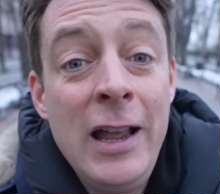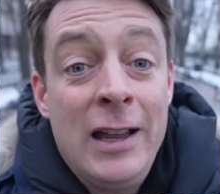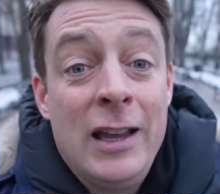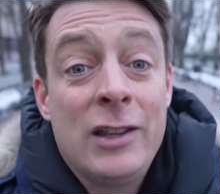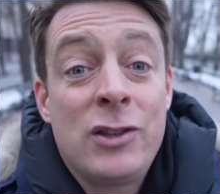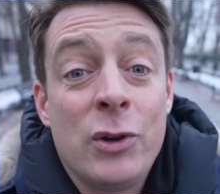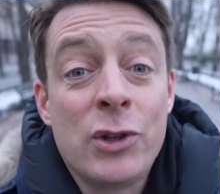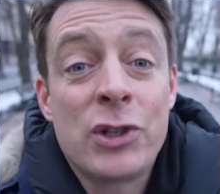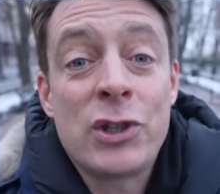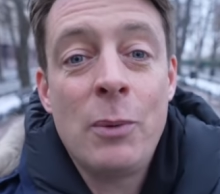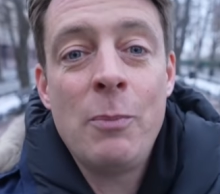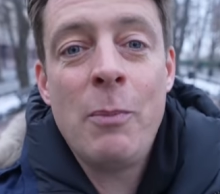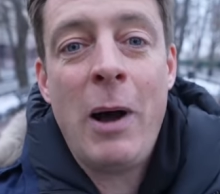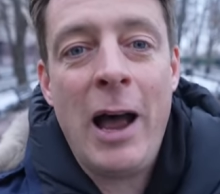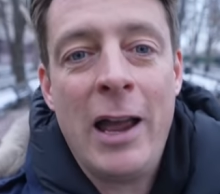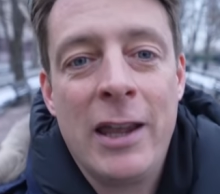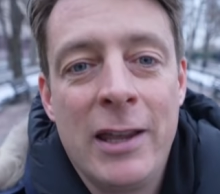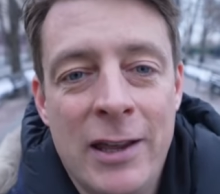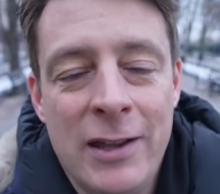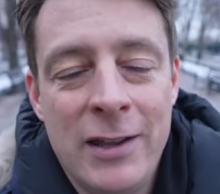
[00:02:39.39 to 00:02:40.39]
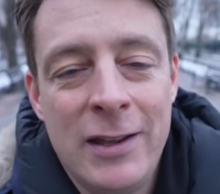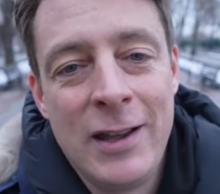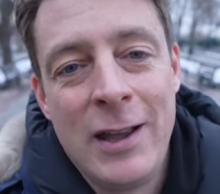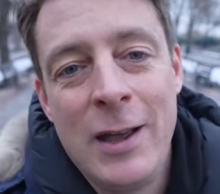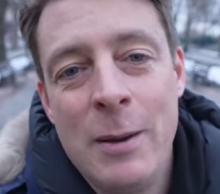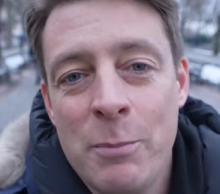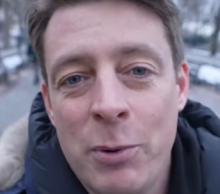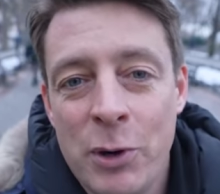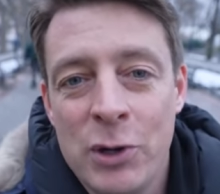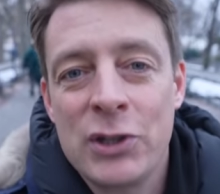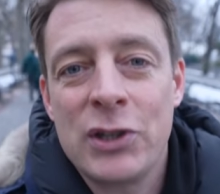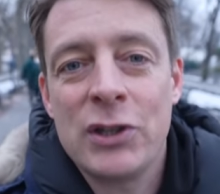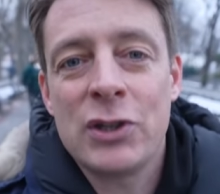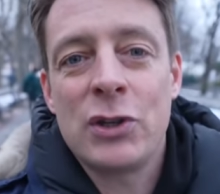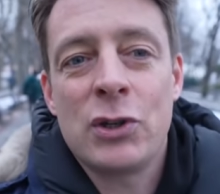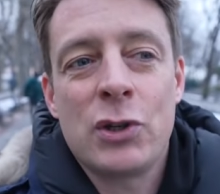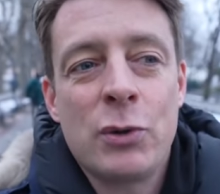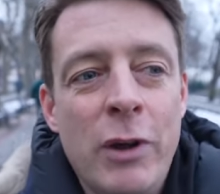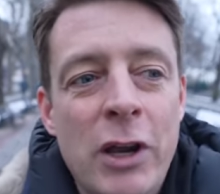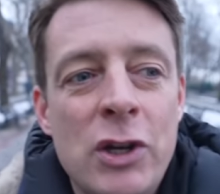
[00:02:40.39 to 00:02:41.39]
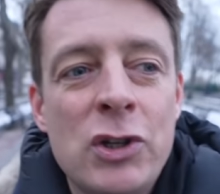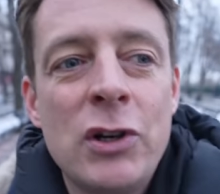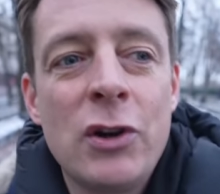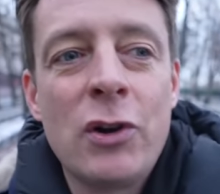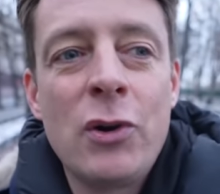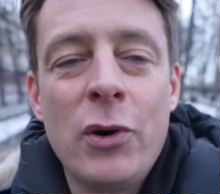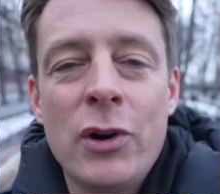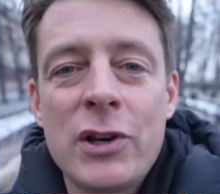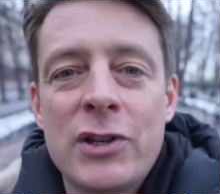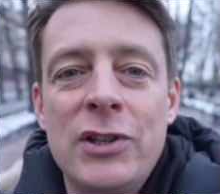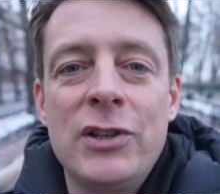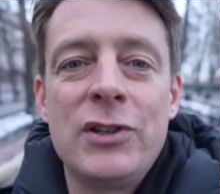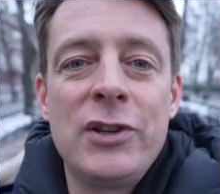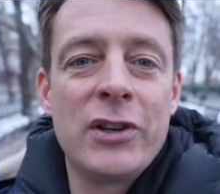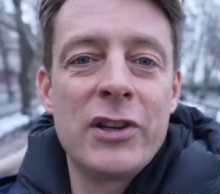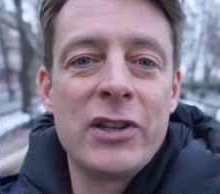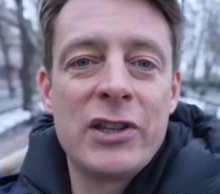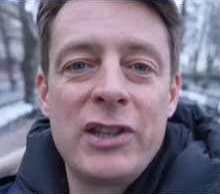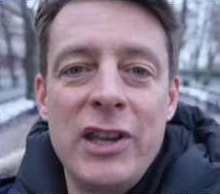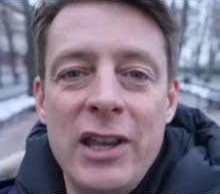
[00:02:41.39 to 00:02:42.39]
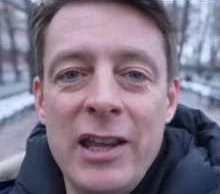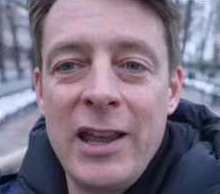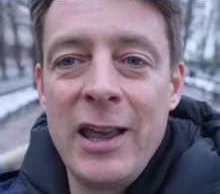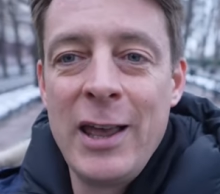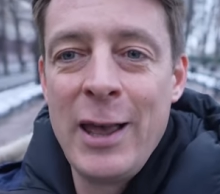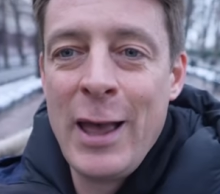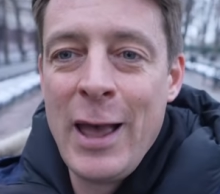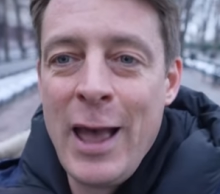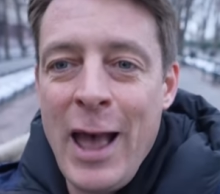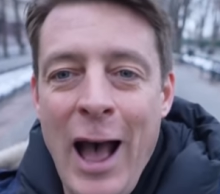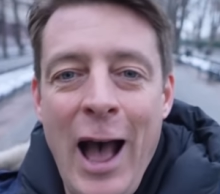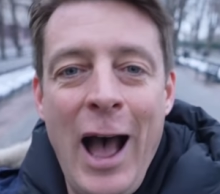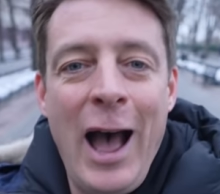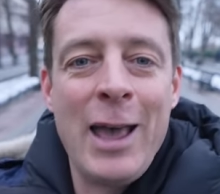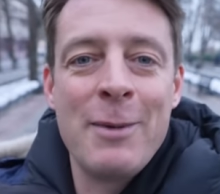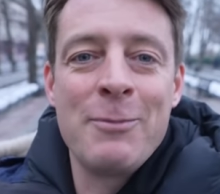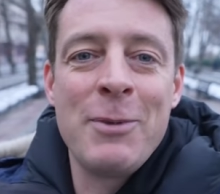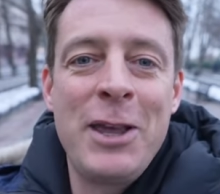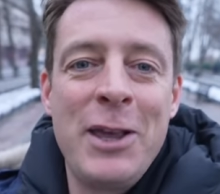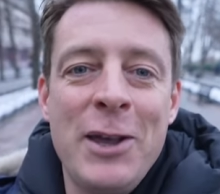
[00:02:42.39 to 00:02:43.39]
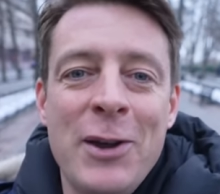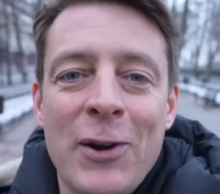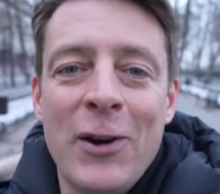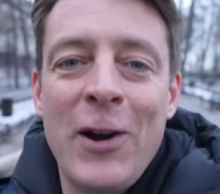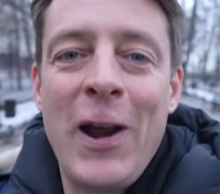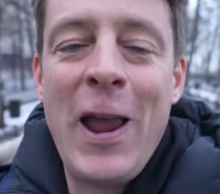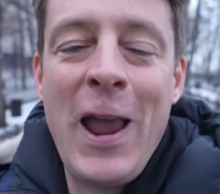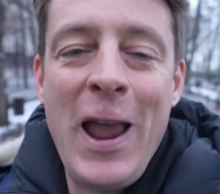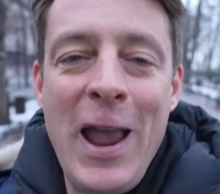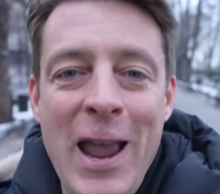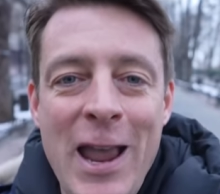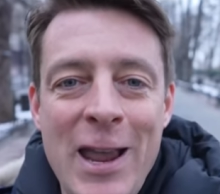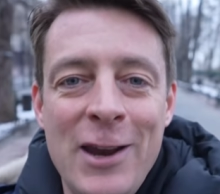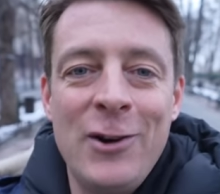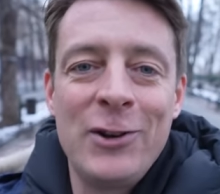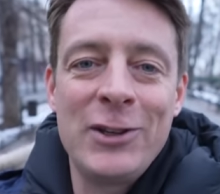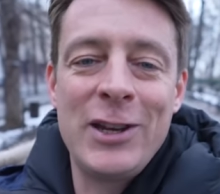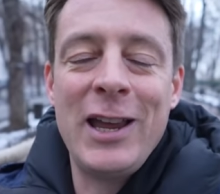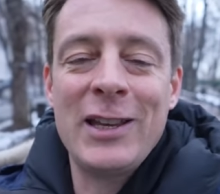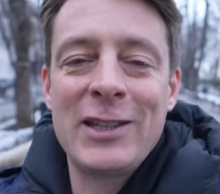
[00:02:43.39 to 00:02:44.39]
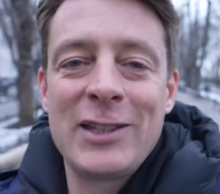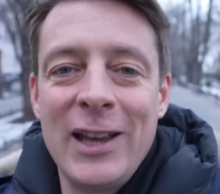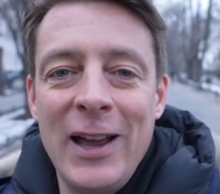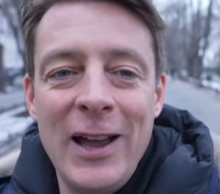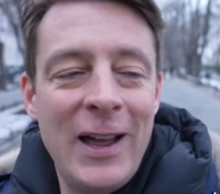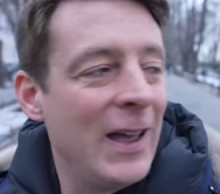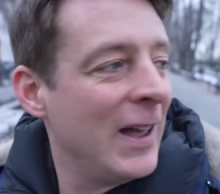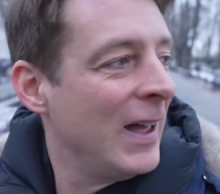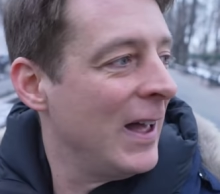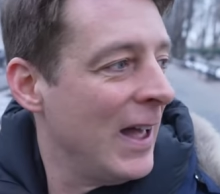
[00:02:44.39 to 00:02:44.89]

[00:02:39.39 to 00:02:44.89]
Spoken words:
That's also my personal situation, of course. As you can see, I'm here in Odesa,